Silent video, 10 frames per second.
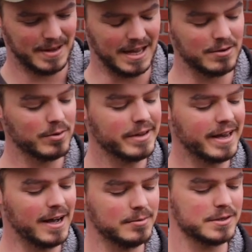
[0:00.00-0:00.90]
It really
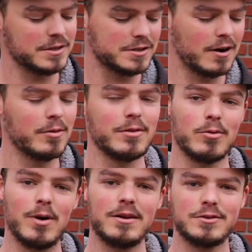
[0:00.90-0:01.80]
helps to start with a
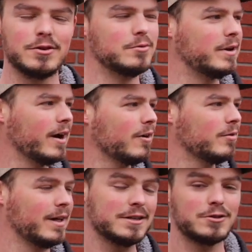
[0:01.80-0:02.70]
well-tuned
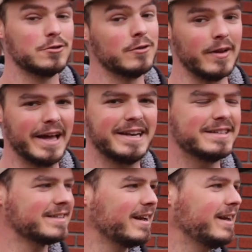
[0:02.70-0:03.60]
arrow. That's true of any
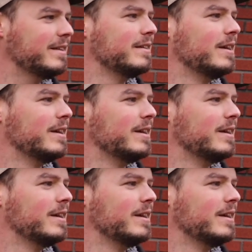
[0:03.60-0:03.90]
sight.